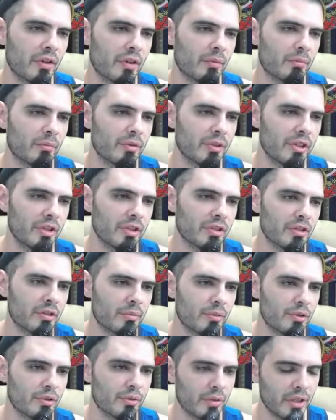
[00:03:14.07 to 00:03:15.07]
bleeds
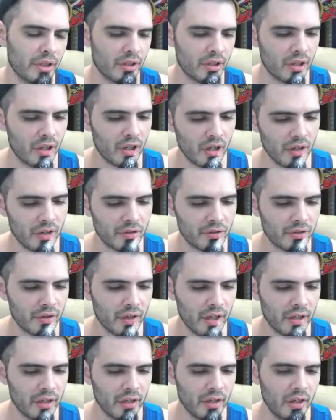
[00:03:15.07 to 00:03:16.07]
in between cards,
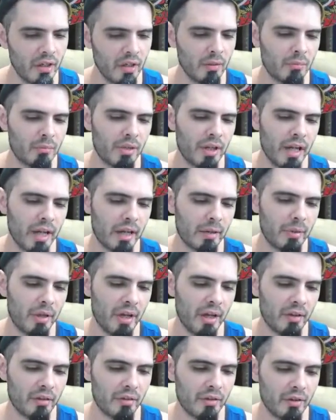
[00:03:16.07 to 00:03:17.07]
right? Black
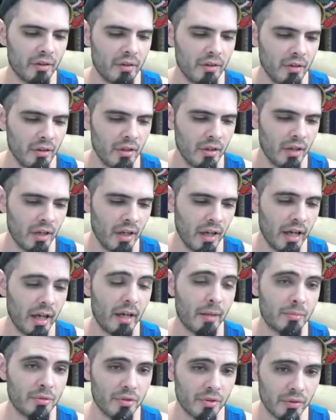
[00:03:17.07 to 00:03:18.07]
Panther,
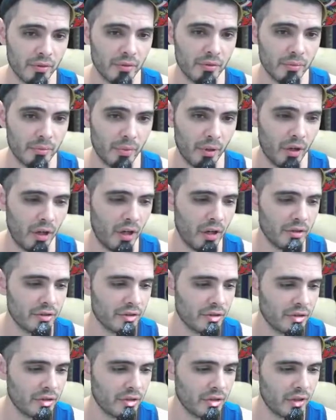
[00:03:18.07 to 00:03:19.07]
absolute
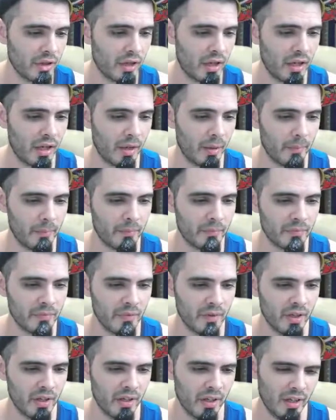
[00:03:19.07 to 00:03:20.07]
boss.
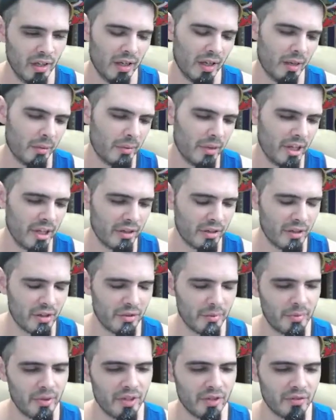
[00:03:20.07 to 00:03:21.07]
Ant-Man,
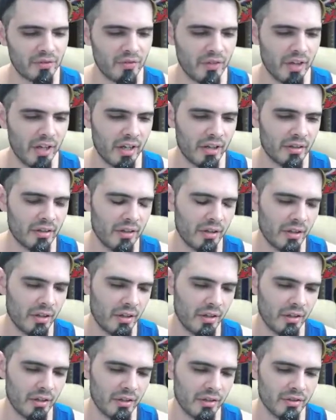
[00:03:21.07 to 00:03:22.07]
not the biggest fan.
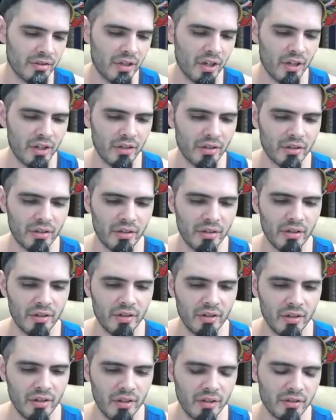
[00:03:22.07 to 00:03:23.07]
His
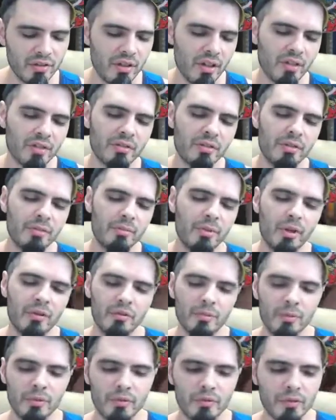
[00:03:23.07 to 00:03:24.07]
character in the
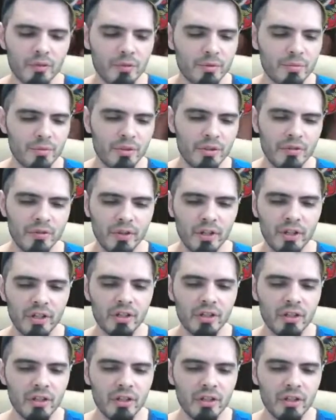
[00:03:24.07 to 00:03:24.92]
Marvel movies was pretty funny.